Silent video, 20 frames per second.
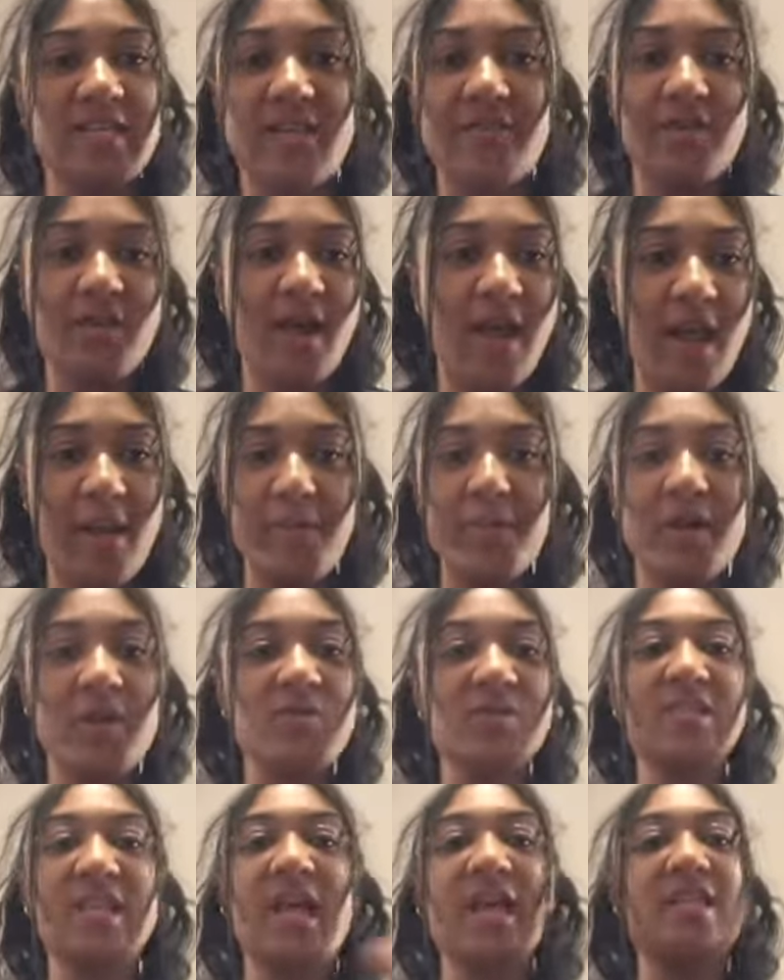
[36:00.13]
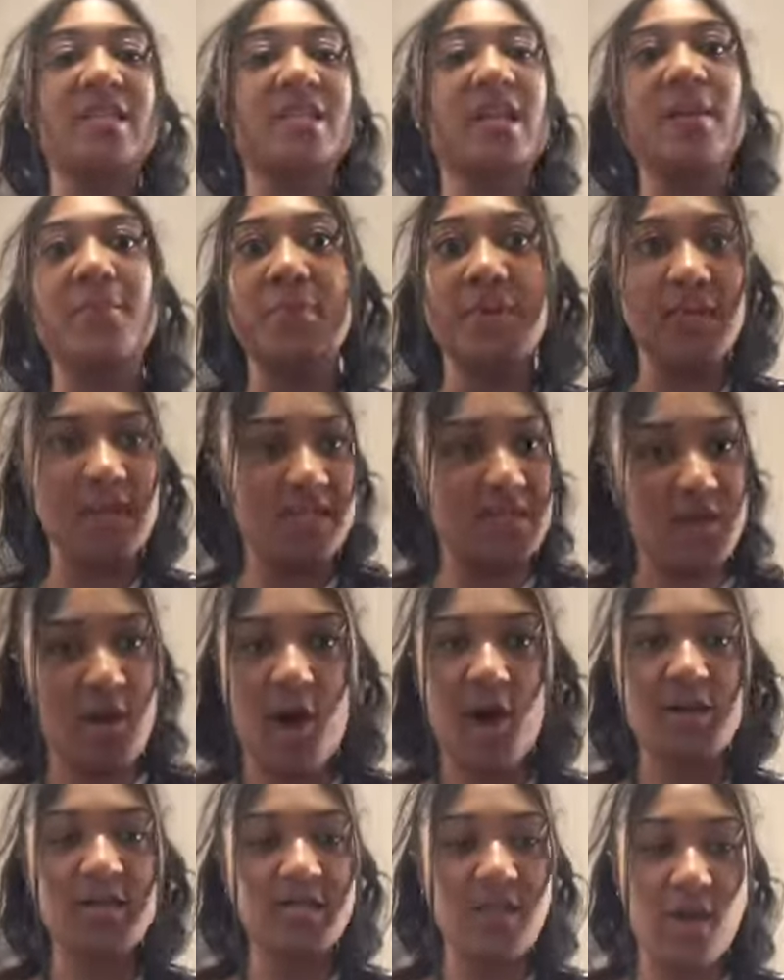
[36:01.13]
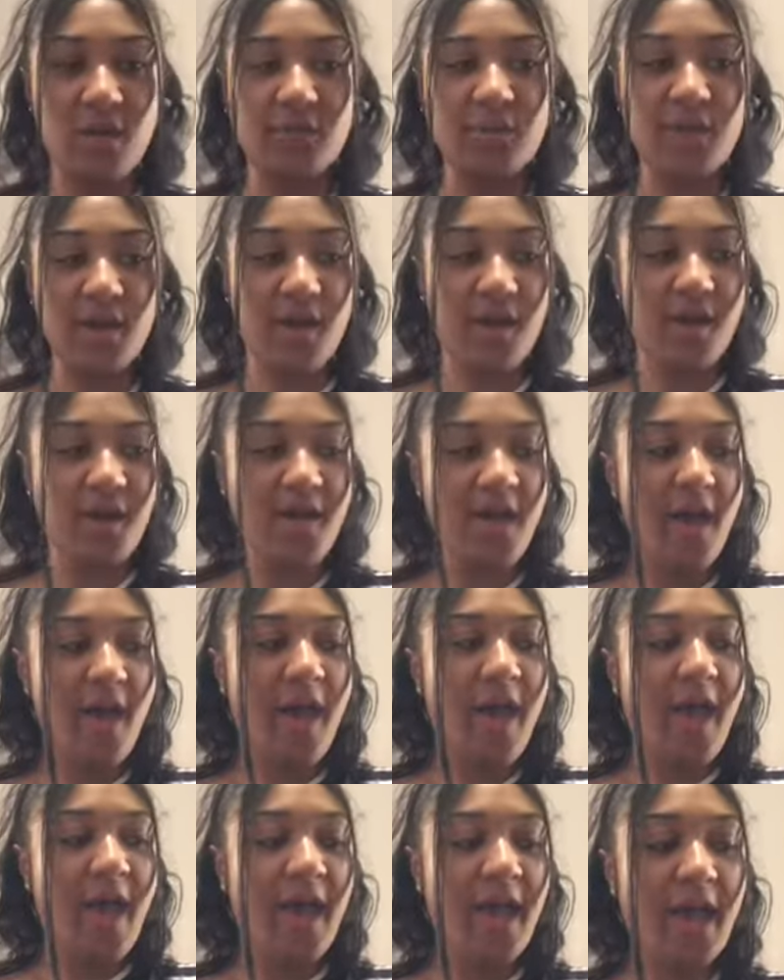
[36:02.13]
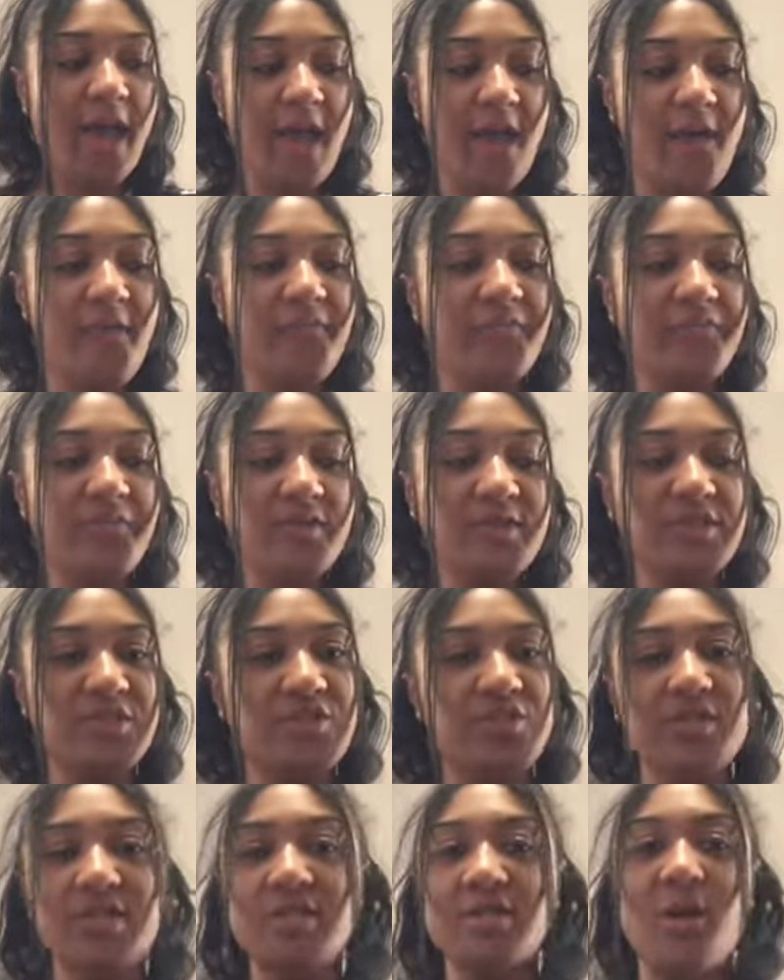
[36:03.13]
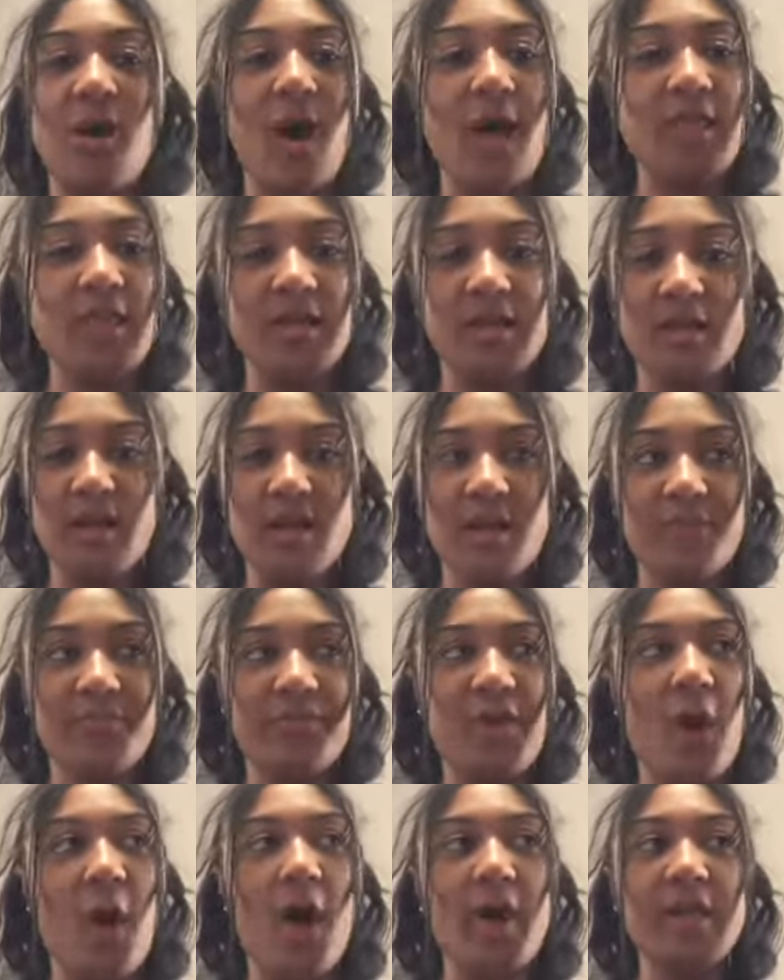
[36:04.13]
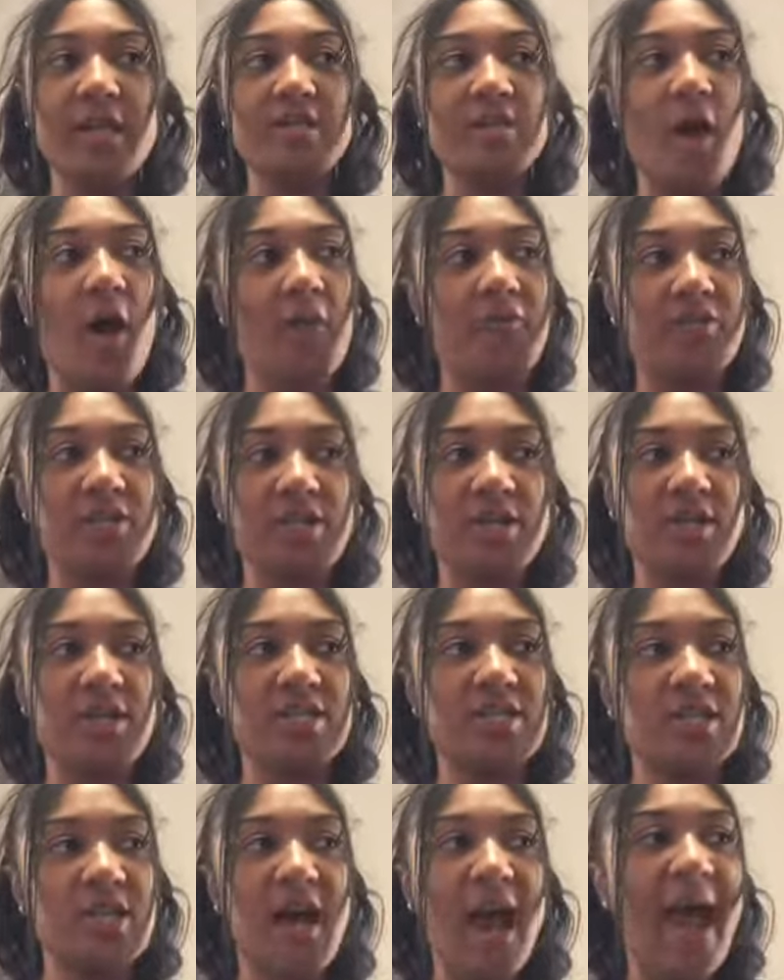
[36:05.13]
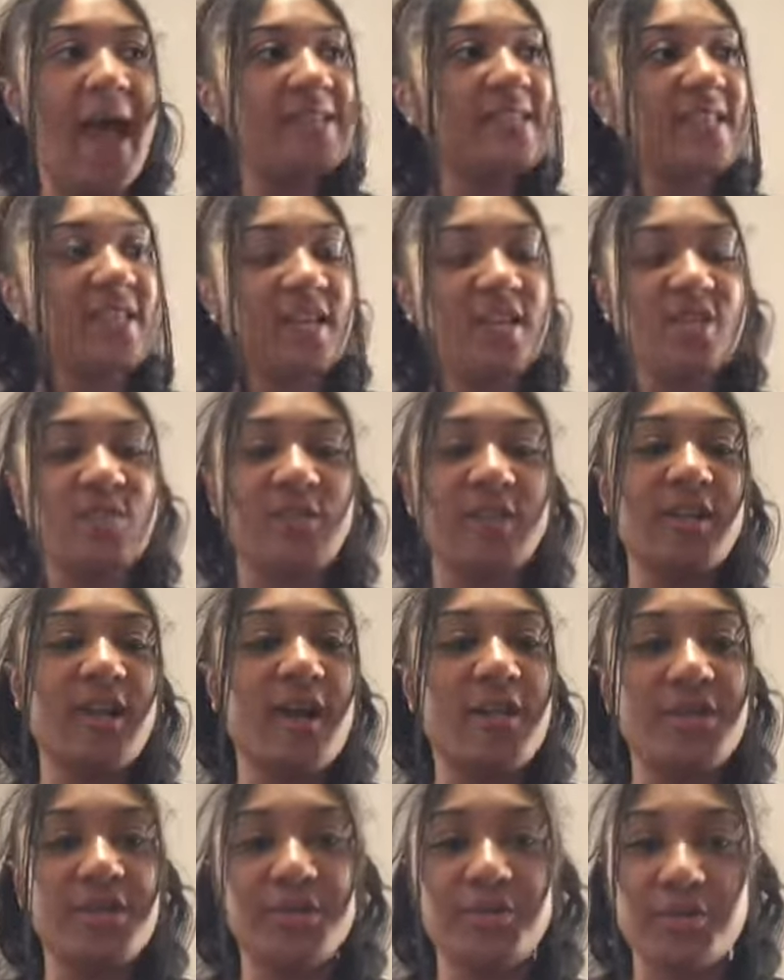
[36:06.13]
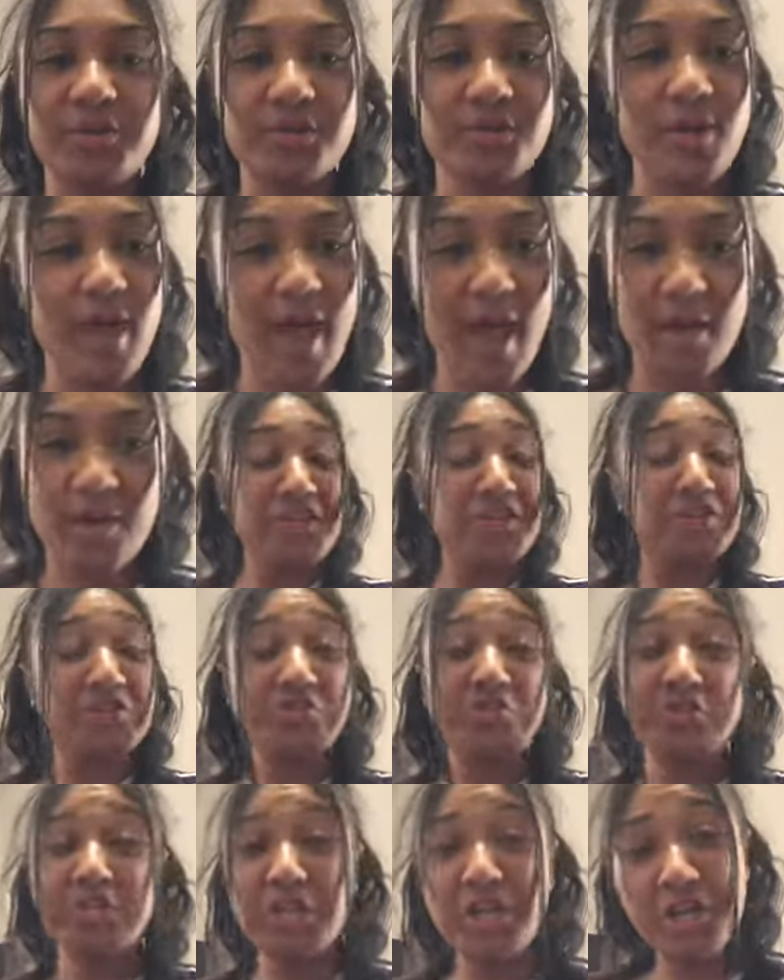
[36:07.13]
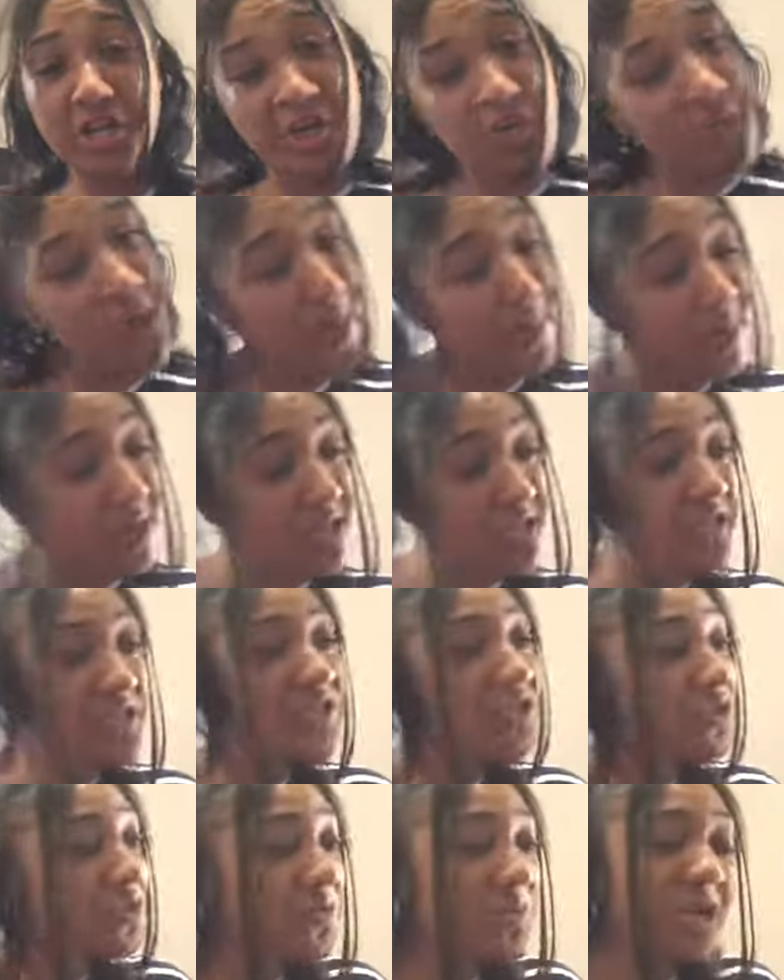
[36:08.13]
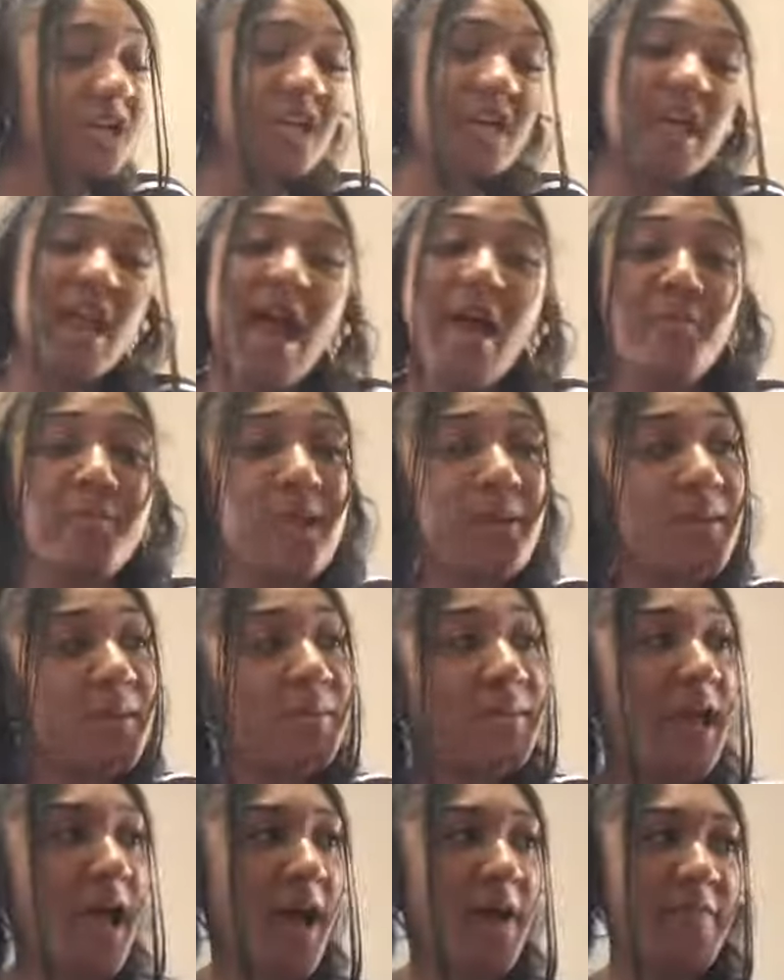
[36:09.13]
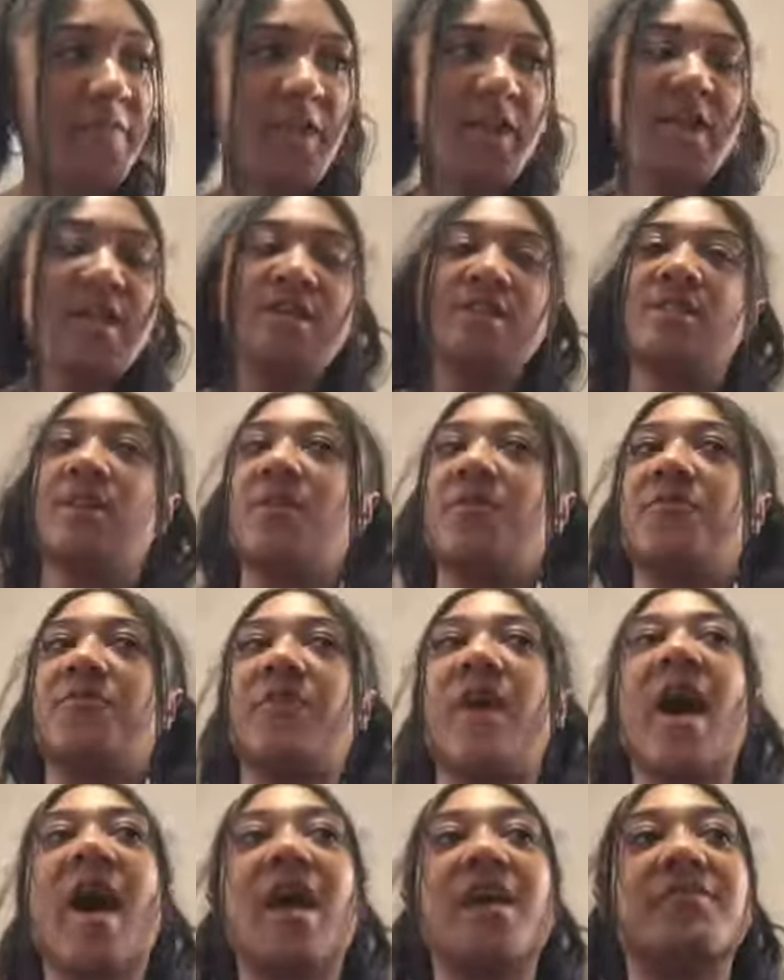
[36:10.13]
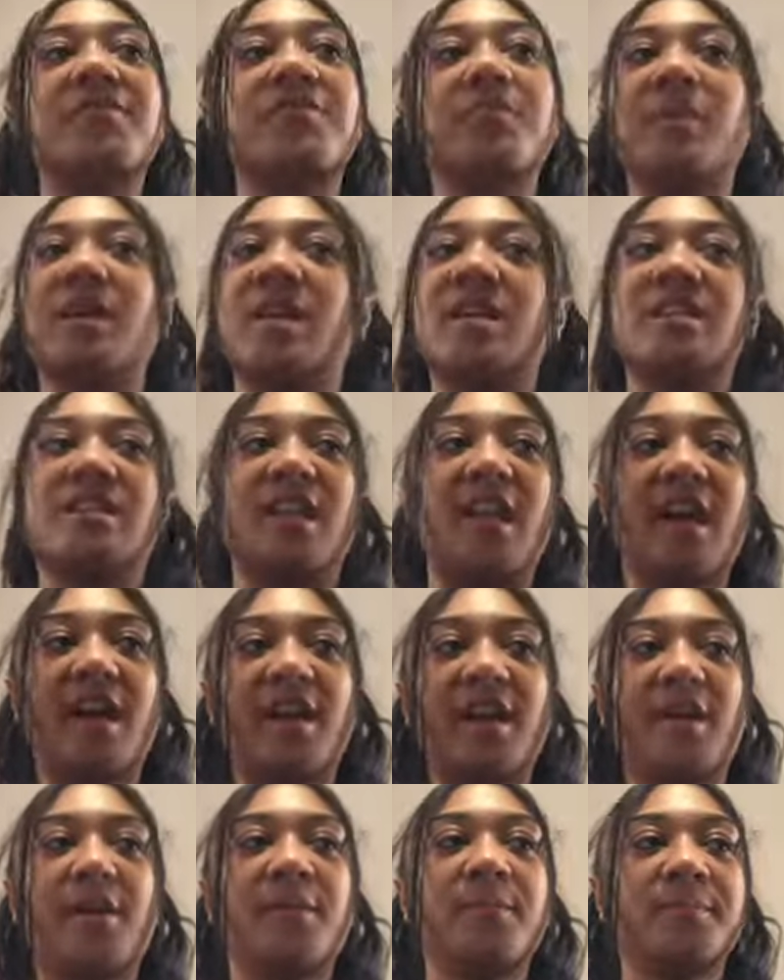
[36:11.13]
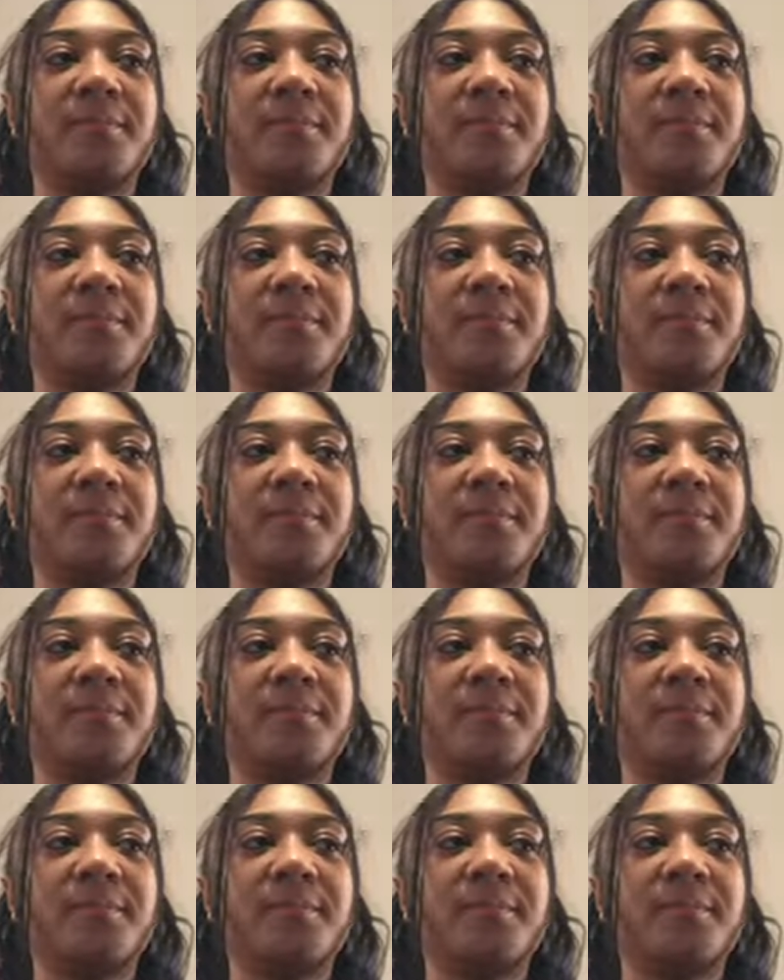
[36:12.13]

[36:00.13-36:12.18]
or 8, but it was like 10 police cars out there. And streets all lit up. All these officers, they're asking us what the other dude had on. Did you see any weapons? What did he have? Blah, blah, blah. So 5 minutes later,